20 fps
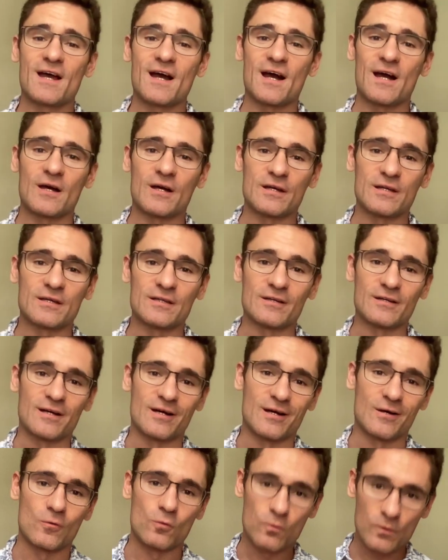
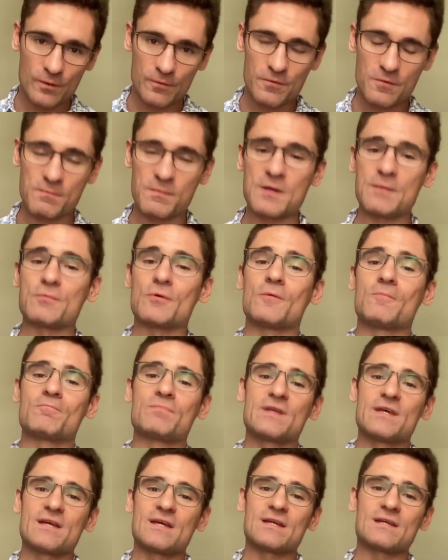I work with people
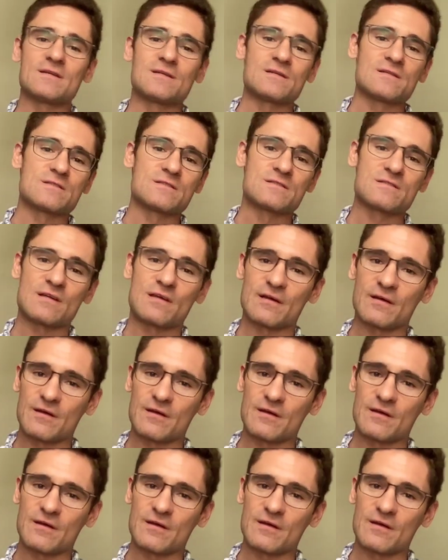is